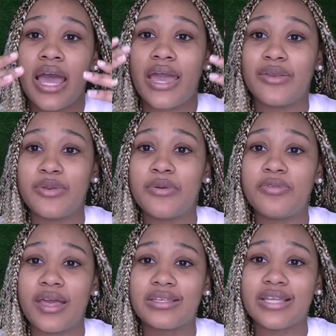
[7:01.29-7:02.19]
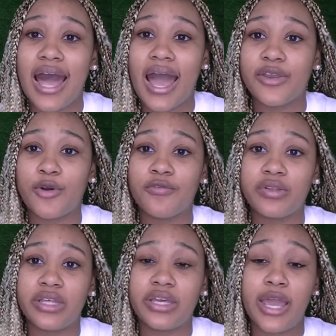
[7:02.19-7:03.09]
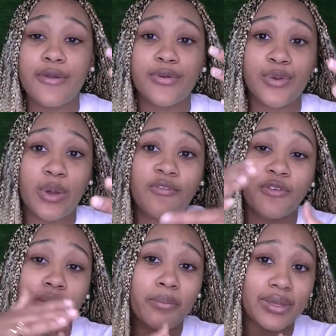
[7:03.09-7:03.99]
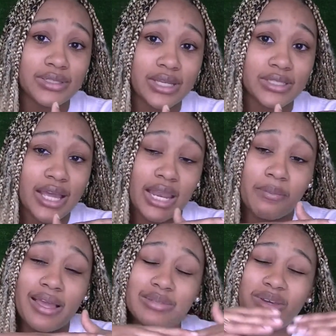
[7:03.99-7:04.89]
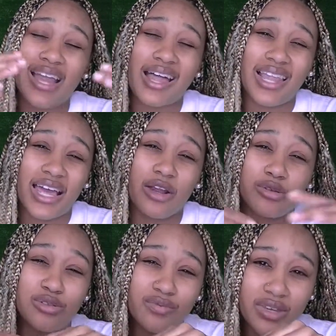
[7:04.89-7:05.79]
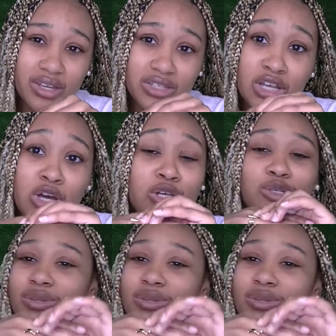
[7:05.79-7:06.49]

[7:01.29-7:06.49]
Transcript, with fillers: and do things that I don't really care for doing for the business, and it makes me not like Girls from Venus. So